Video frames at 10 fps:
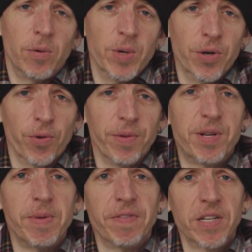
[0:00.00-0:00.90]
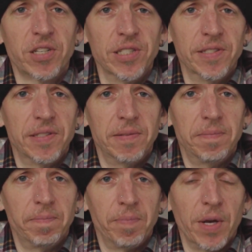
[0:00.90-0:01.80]
We know them to be functions.
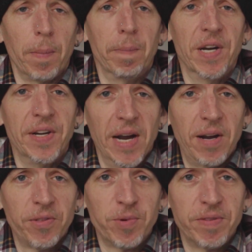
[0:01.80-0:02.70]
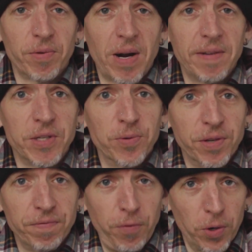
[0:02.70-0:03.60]
But now that we've arrived at
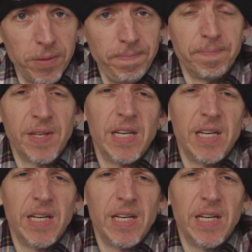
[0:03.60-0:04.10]
Unit 4,